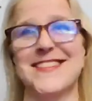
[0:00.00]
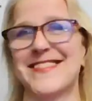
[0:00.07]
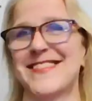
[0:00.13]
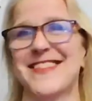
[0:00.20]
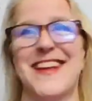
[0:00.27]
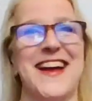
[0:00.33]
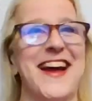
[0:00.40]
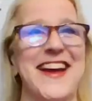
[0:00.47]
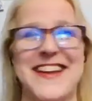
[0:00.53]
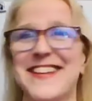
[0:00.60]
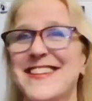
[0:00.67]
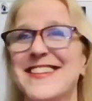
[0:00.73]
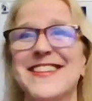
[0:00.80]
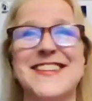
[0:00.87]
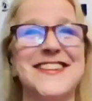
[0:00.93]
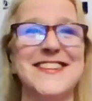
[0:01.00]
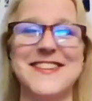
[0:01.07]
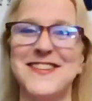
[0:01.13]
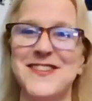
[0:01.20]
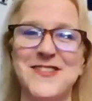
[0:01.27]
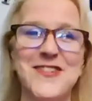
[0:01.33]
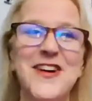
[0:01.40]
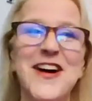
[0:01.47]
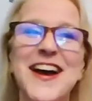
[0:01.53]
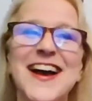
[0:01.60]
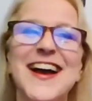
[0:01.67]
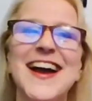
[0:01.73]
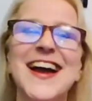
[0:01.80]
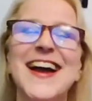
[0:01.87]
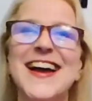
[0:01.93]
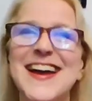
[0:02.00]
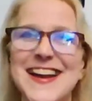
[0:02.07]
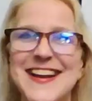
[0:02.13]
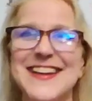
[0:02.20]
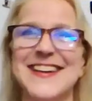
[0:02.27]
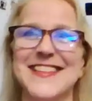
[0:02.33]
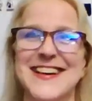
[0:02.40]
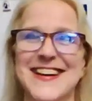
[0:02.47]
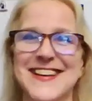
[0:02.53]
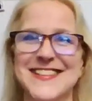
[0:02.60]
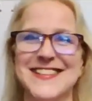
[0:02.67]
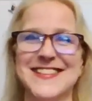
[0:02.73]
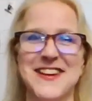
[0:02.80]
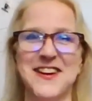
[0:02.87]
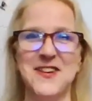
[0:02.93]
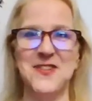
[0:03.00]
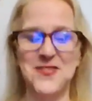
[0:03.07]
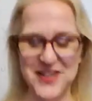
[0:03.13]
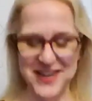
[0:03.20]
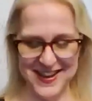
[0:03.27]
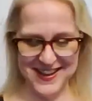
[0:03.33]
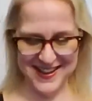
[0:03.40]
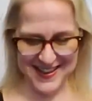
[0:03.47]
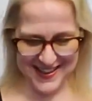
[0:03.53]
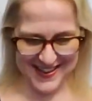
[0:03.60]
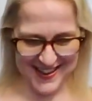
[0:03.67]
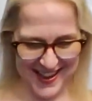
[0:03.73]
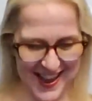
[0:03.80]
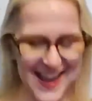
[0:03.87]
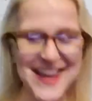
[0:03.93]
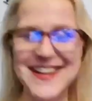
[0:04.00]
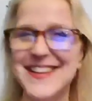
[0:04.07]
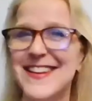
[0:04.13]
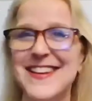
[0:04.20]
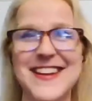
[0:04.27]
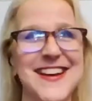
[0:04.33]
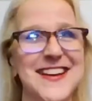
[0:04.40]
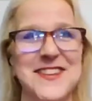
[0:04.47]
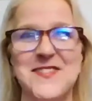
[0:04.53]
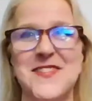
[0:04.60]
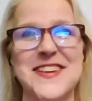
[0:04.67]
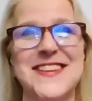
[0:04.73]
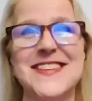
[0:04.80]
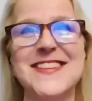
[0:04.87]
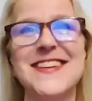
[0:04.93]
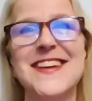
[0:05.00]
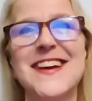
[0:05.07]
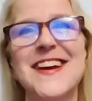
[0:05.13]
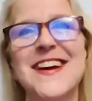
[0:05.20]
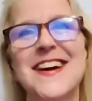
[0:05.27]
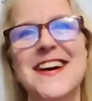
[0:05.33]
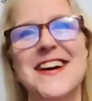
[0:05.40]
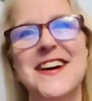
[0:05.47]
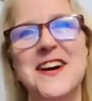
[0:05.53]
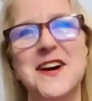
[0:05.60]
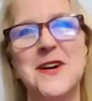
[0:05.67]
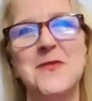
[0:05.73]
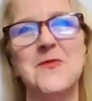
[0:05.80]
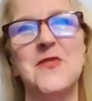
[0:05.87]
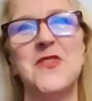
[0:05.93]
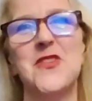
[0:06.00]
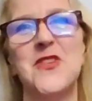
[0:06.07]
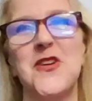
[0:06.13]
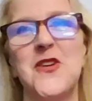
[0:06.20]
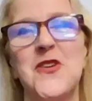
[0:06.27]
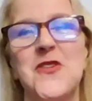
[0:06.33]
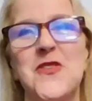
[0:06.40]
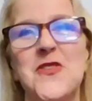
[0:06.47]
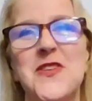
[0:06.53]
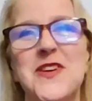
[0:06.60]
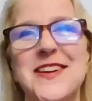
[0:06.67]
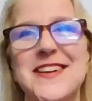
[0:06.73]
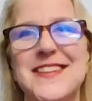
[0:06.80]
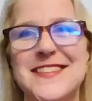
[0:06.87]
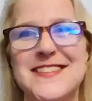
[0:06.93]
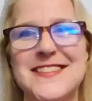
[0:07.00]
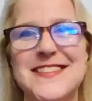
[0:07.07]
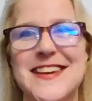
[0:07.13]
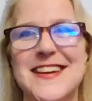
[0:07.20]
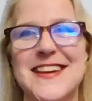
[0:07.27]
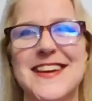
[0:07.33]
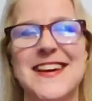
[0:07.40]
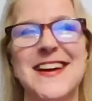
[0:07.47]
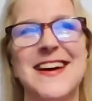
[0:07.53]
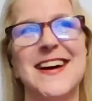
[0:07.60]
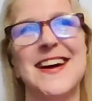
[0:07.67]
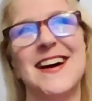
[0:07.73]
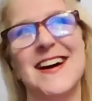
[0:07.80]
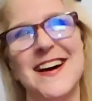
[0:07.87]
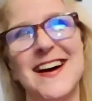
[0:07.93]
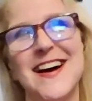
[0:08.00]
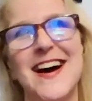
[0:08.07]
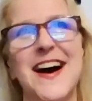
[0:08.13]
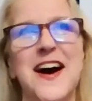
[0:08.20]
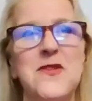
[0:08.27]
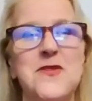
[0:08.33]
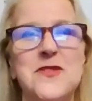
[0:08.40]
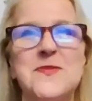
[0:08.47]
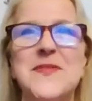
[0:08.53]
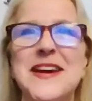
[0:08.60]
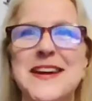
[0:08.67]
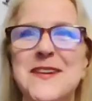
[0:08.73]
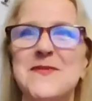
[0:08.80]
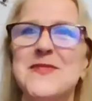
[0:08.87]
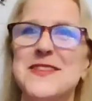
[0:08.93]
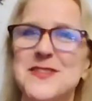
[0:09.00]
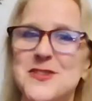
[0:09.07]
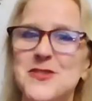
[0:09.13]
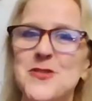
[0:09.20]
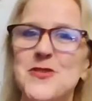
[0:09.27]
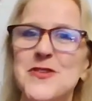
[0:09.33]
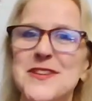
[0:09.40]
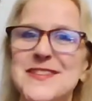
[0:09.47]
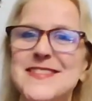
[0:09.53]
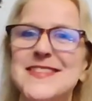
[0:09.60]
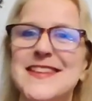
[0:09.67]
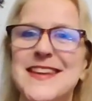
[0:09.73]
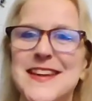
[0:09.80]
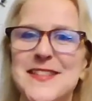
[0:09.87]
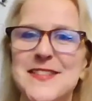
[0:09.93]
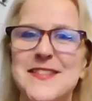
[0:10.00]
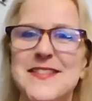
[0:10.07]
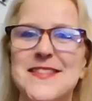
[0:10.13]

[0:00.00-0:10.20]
I didn't do any of that stuff. None of it. So it's like I would make up these stories to get